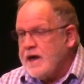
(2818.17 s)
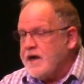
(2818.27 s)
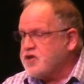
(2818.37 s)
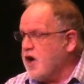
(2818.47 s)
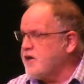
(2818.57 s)

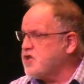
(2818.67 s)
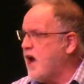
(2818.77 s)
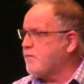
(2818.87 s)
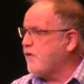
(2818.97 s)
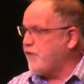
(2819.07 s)
In John
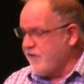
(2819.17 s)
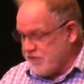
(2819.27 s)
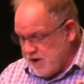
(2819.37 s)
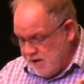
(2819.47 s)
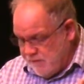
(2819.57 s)
chapter
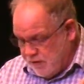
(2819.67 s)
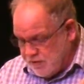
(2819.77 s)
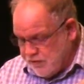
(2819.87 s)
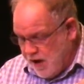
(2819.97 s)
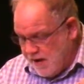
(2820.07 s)
15,
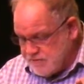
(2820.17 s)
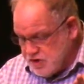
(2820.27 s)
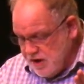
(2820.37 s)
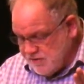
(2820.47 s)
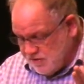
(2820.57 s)
verse 5,
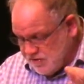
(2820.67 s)
Jesus